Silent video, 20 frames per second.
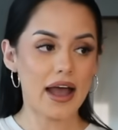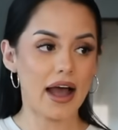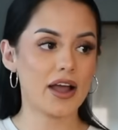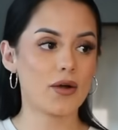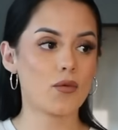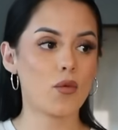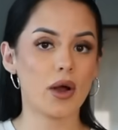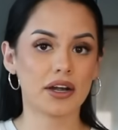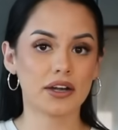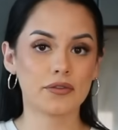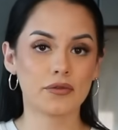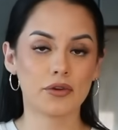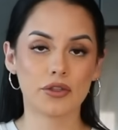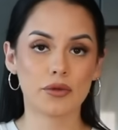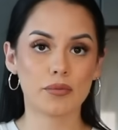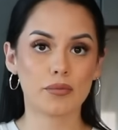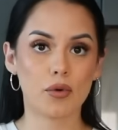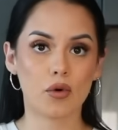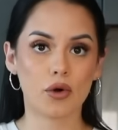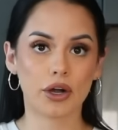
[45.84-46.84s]
I wanted for
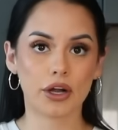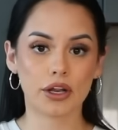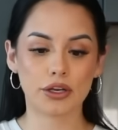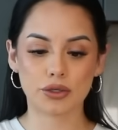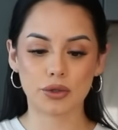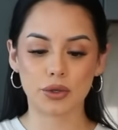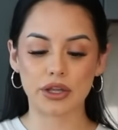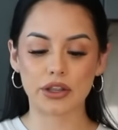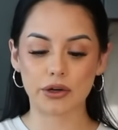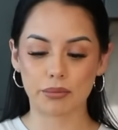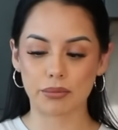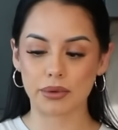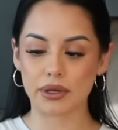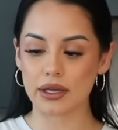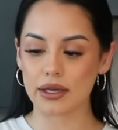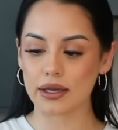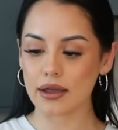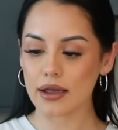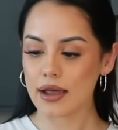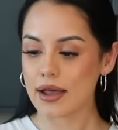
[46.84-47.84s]
the board to either
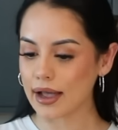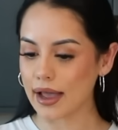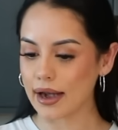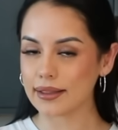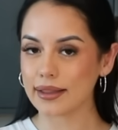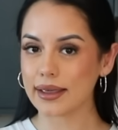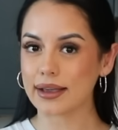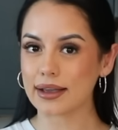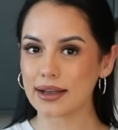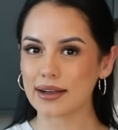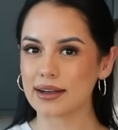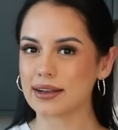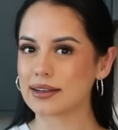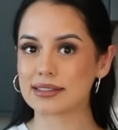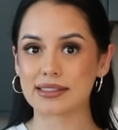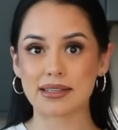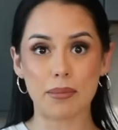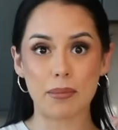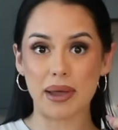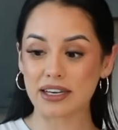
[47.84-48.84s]
be kind of like
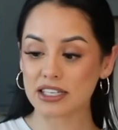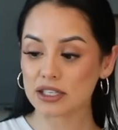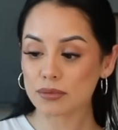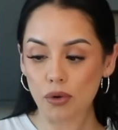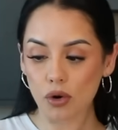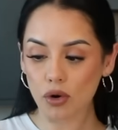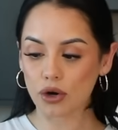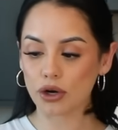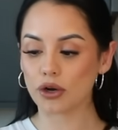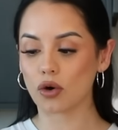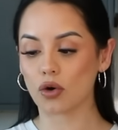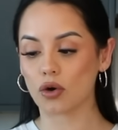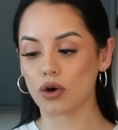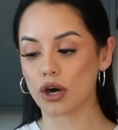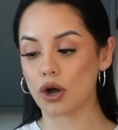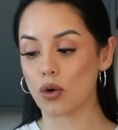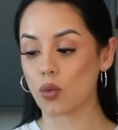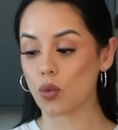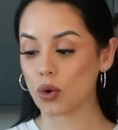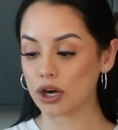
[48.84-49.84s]
a cement board or
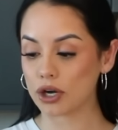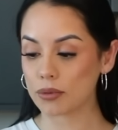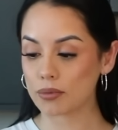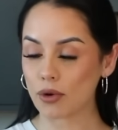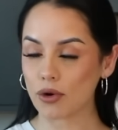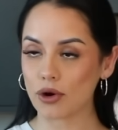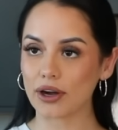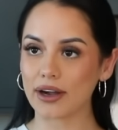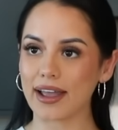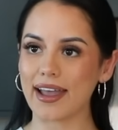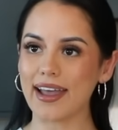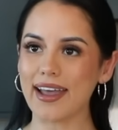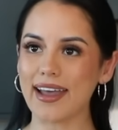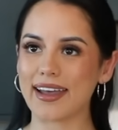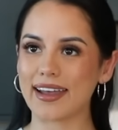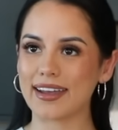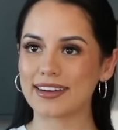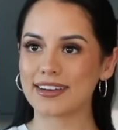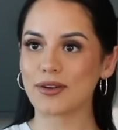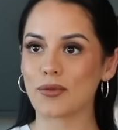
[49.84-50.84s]
a wood board,
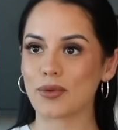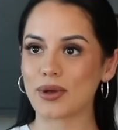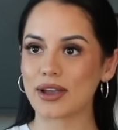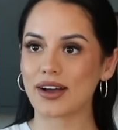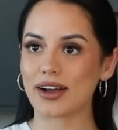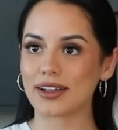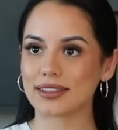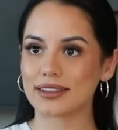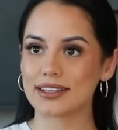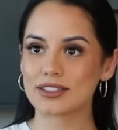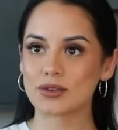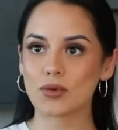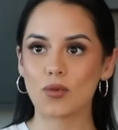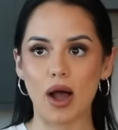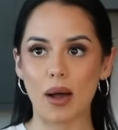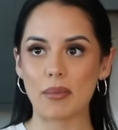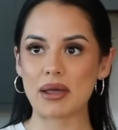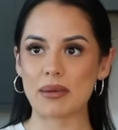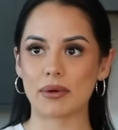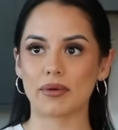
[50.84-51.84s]
and we got this
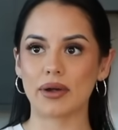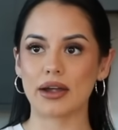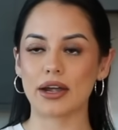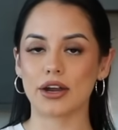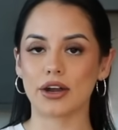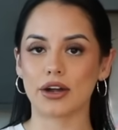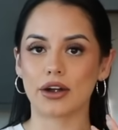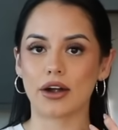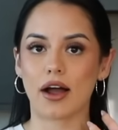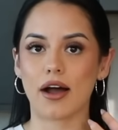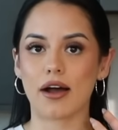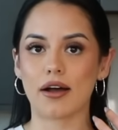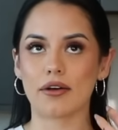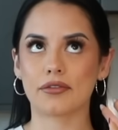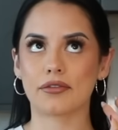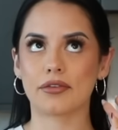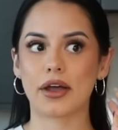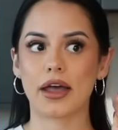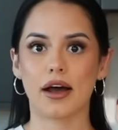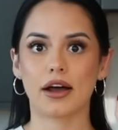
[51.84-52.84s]
wallpaper right here
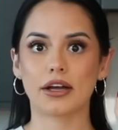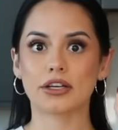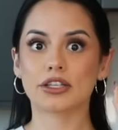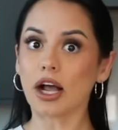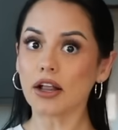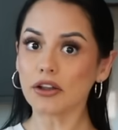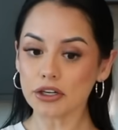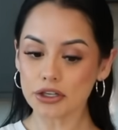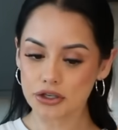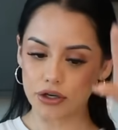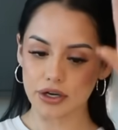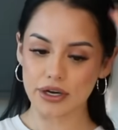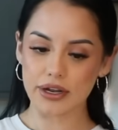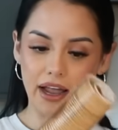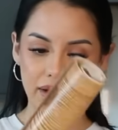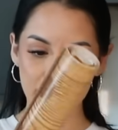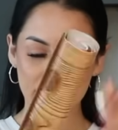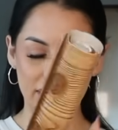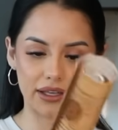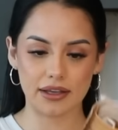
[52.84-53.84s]
of Dollar Tree,
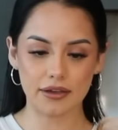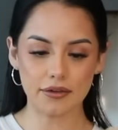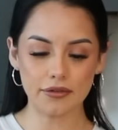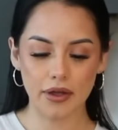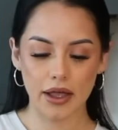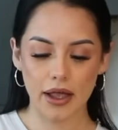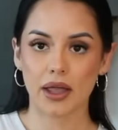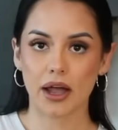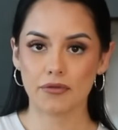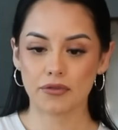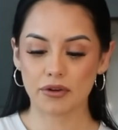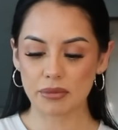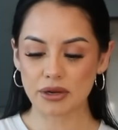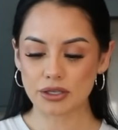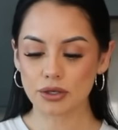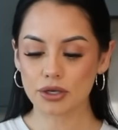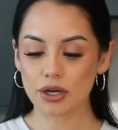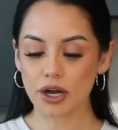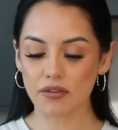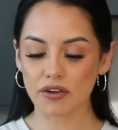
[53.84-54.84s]
I believe, for me
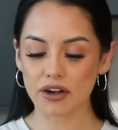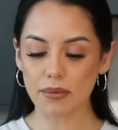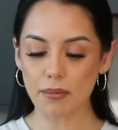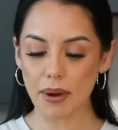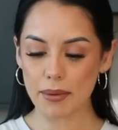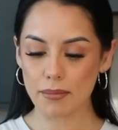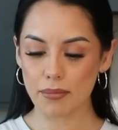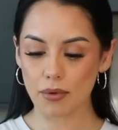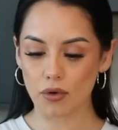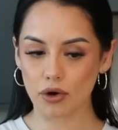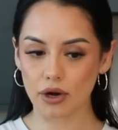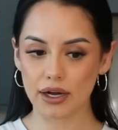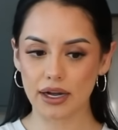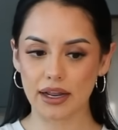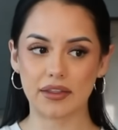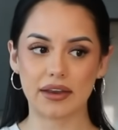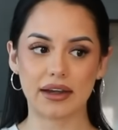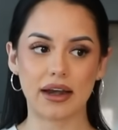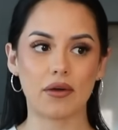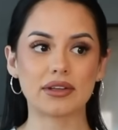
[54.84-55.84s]
to cover my board.
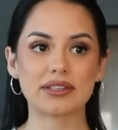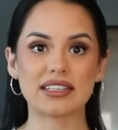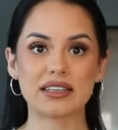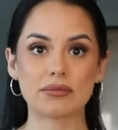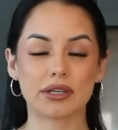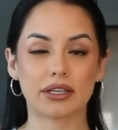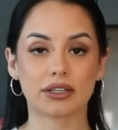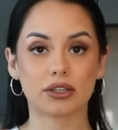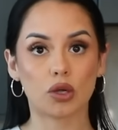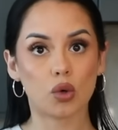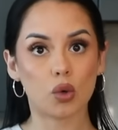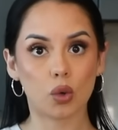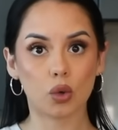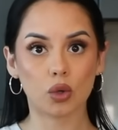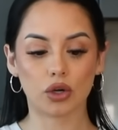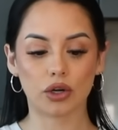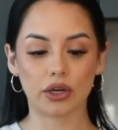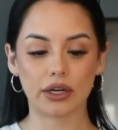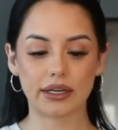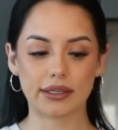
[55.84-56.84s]
And then now it seems like the
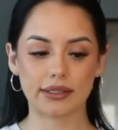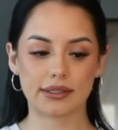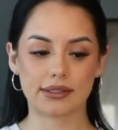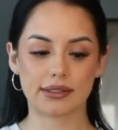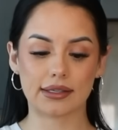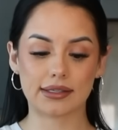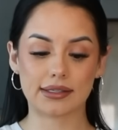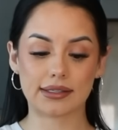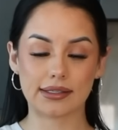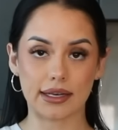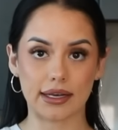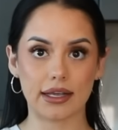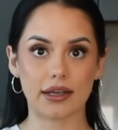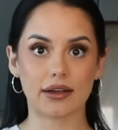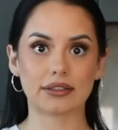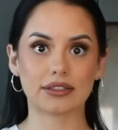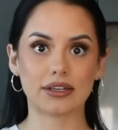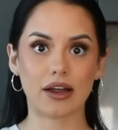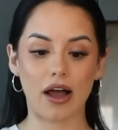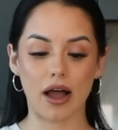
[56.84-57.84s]
cooler is sitting
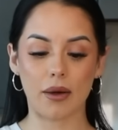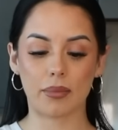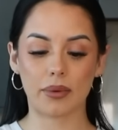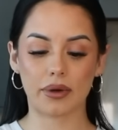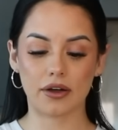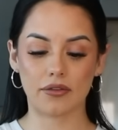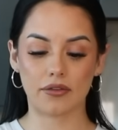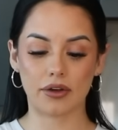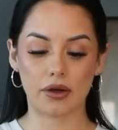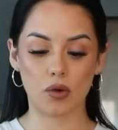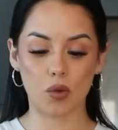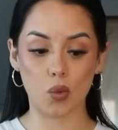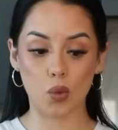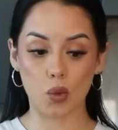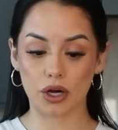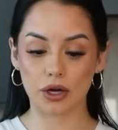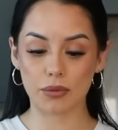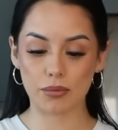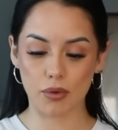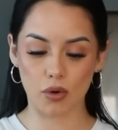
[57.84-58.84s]
on top of a
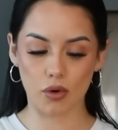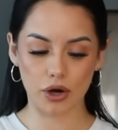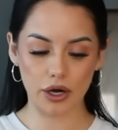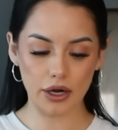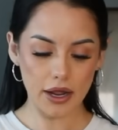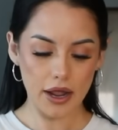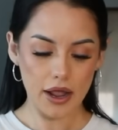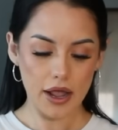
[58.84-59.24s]
wood board.